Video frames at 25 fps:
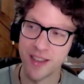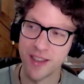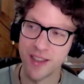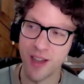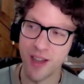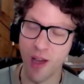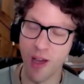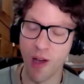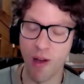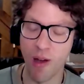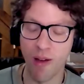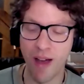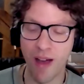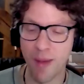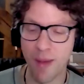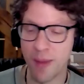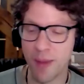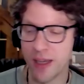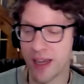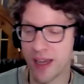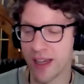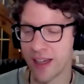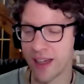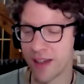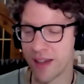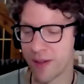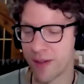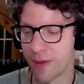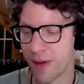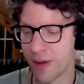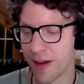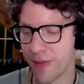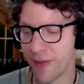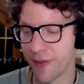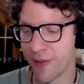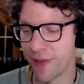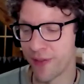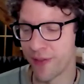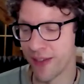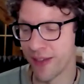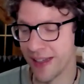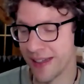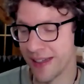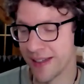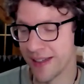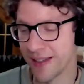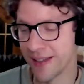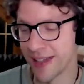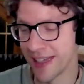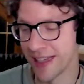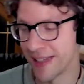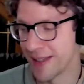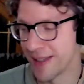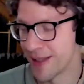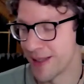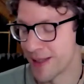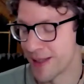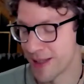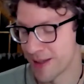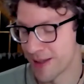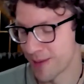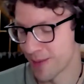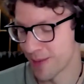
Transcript: I mean, I can riff and